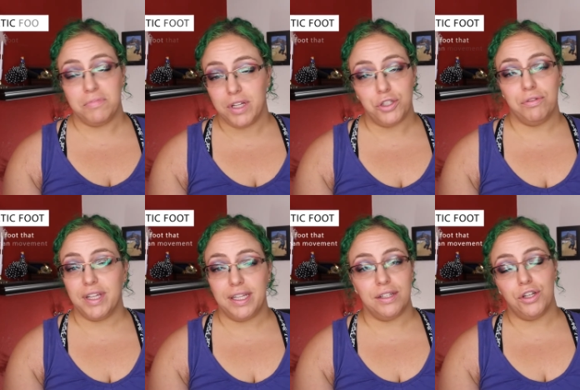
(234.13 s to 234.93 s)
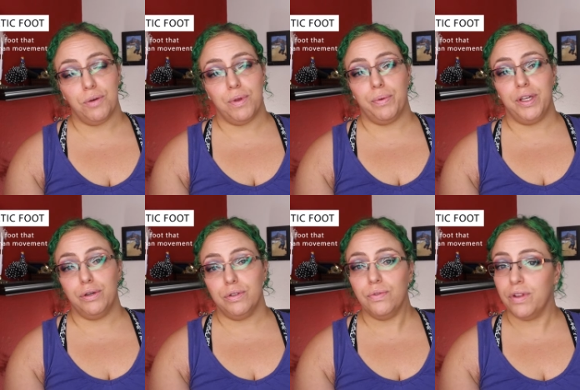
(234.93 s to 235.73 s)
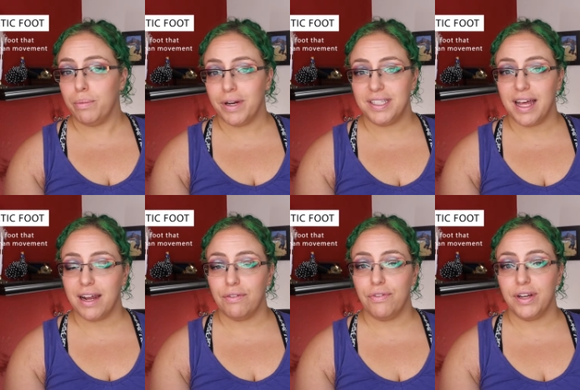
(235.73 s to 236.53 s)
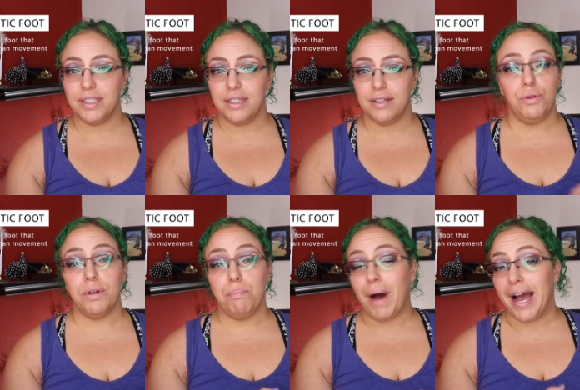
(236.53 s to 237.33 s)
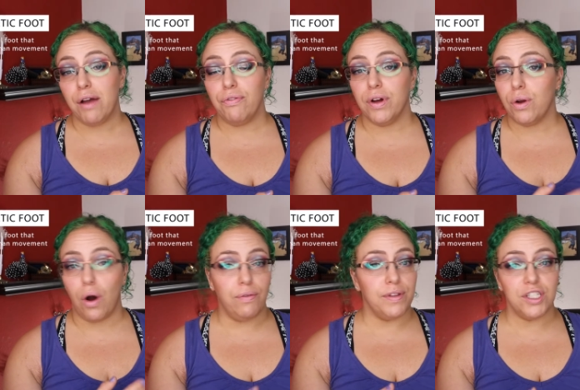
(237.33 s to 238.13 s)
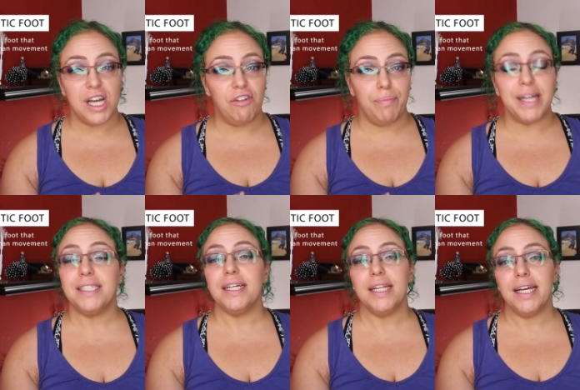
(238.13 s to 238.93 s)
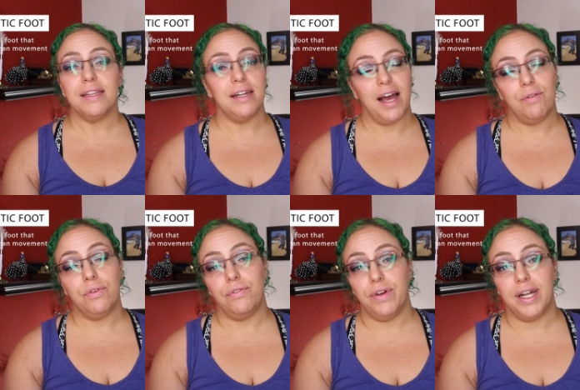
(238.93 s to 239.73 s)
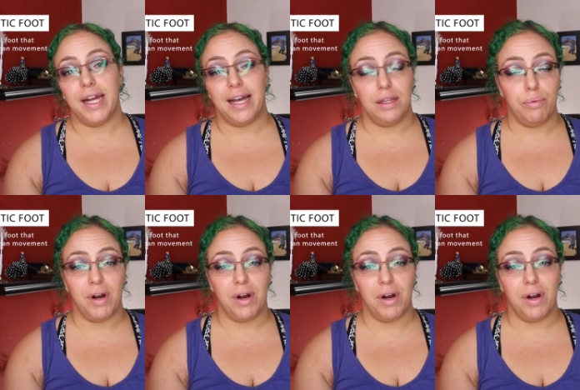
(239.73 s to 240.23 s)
literally the term that we use for the prosthetic foot. You can buy a foot off the shelf basically and then have it fitted at the